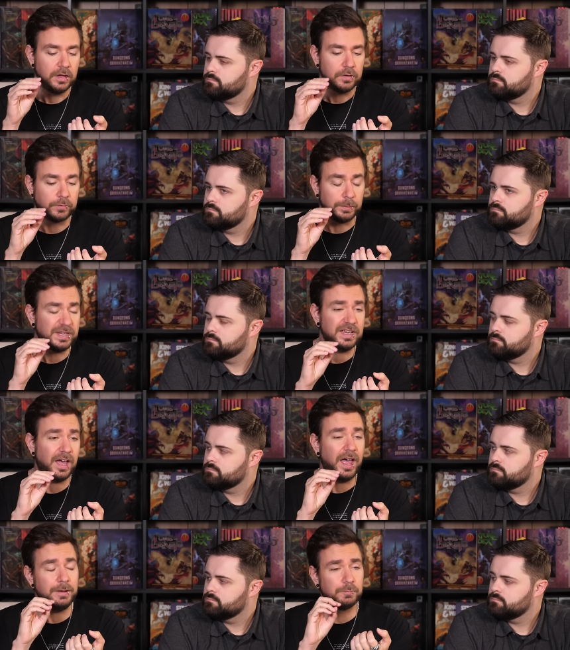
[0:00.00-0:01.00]
Speaker 1: For me,
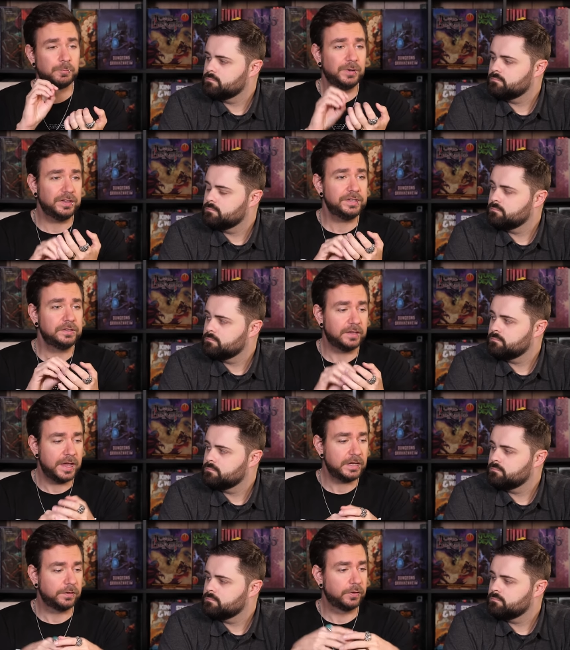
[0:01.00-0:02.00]
I really
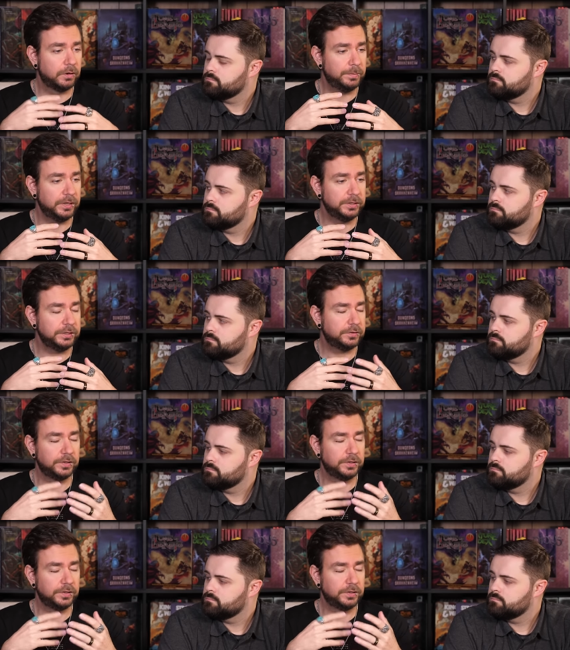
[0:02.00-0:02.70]
like their ability to